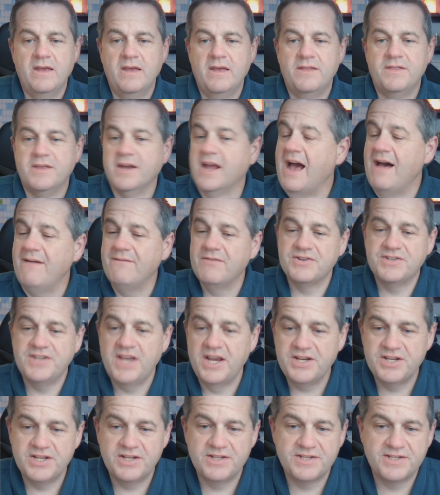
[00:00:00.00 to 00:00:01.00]
the
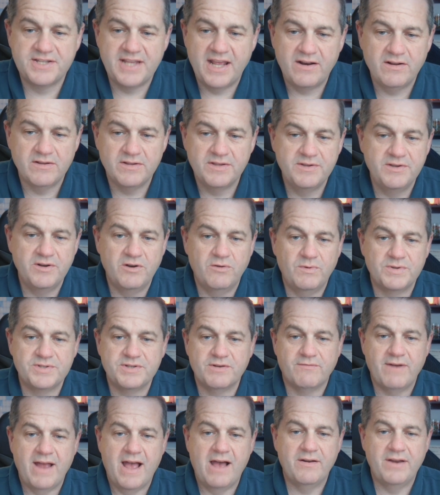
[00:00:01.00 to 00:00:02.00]
conversation settled, was
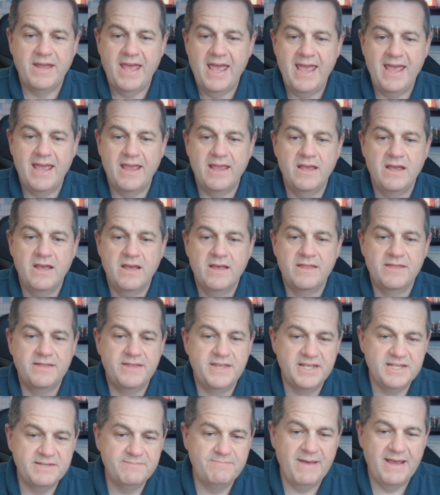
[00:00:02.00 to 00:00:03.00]
around, hey,
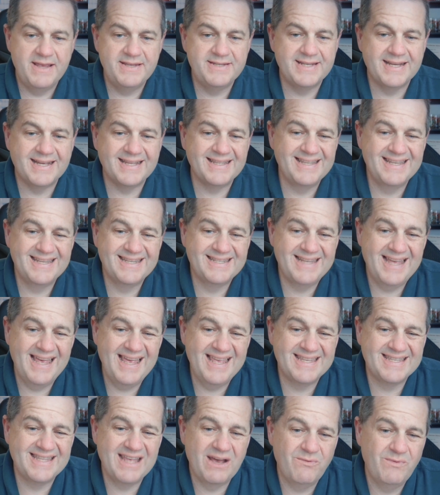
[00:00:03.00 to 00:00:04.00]
this basically
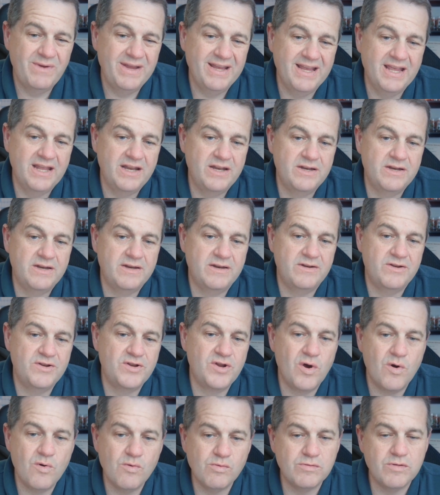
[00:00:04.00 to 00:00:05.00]
says that we can
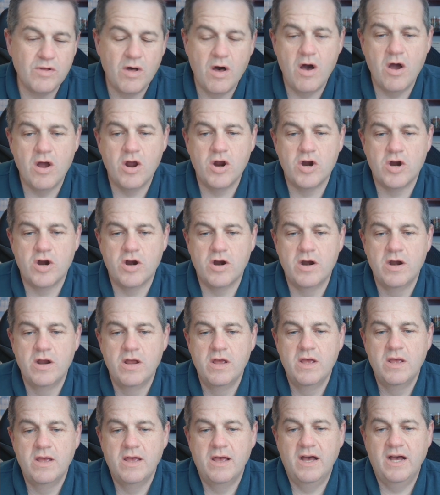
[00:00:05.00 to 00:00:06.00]
no longer
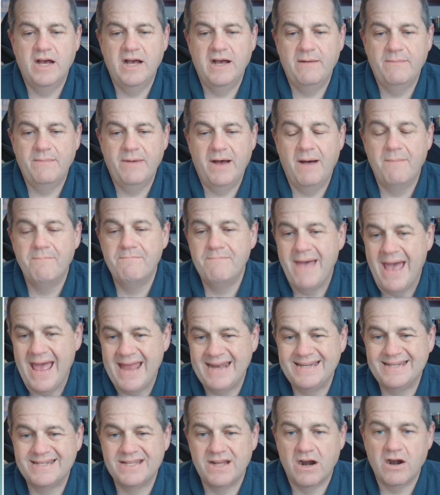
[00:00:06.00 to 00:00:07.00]

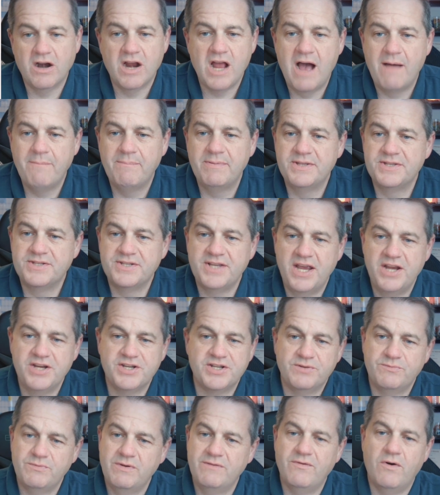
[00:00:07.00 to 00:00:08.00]
amend our
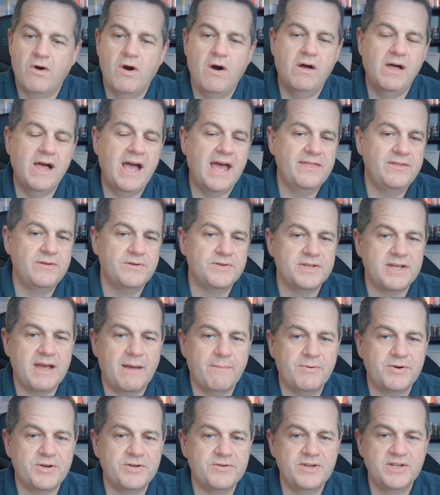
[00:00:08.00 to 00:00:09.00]
compensation. We've all had those
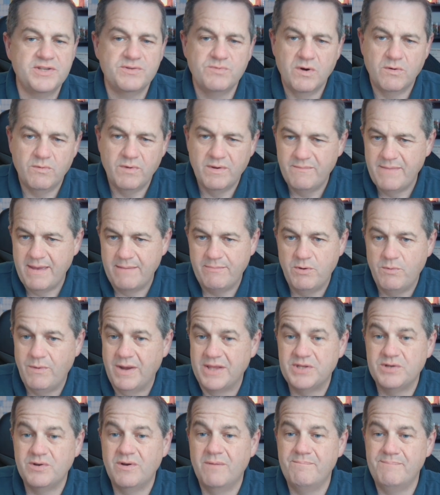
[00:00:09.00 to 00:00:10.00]
opportunities where we maybe
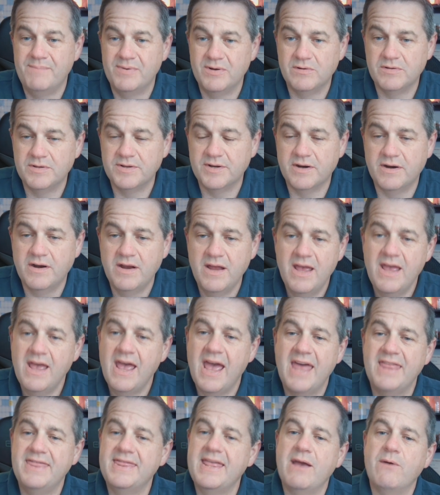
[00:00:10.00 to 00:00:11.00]
went to a builder
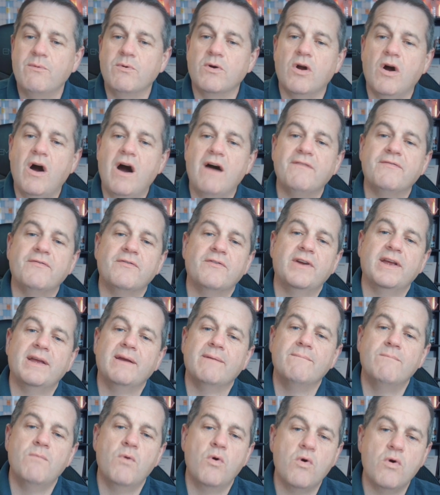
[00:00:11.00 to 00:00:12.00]
and they were
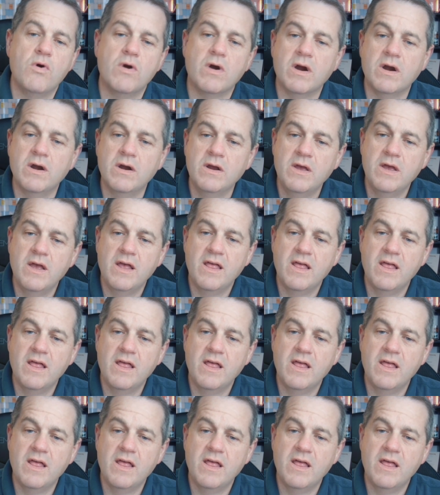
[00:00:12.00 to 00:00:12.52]
offering more